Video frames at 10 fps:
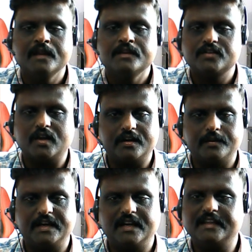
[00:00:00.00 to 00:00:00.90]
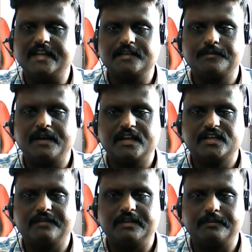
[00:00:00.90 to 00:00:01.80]
So automatically the
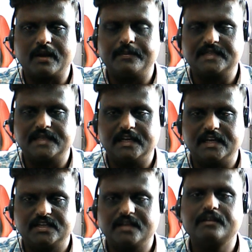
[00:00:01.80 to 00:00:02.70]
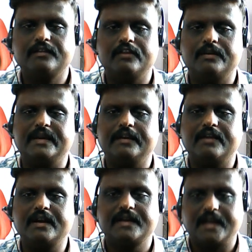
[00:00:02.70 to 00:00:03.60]
explanation with proper citation will be
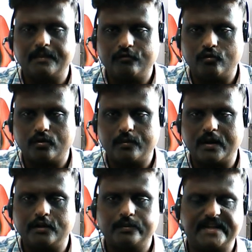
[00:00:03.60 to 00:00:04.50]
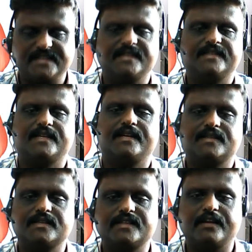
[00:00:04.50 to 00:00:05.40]
given. Table 4.2 presents the
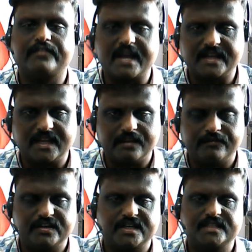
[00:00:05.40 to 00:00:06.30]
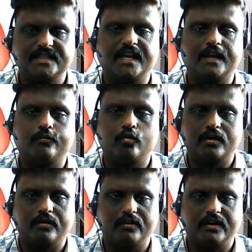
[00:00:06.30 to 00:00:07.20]
results of tracking efficiency and
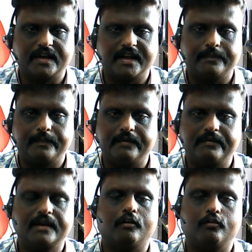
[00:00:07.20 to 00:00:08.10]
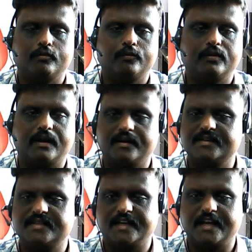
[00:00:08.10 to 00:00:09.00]
photovoltaic power output under
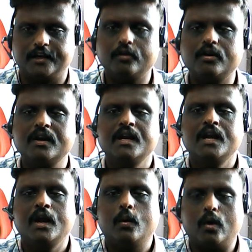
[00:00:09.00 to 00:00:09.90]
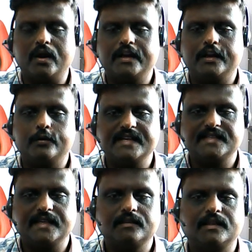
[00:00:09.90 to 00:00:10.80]
scenario 1
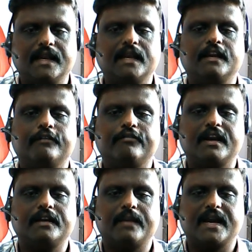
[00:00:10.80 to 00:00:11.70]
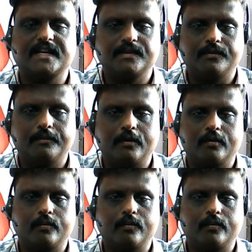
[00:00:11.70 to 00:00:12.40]
utilizing 3 different maximum power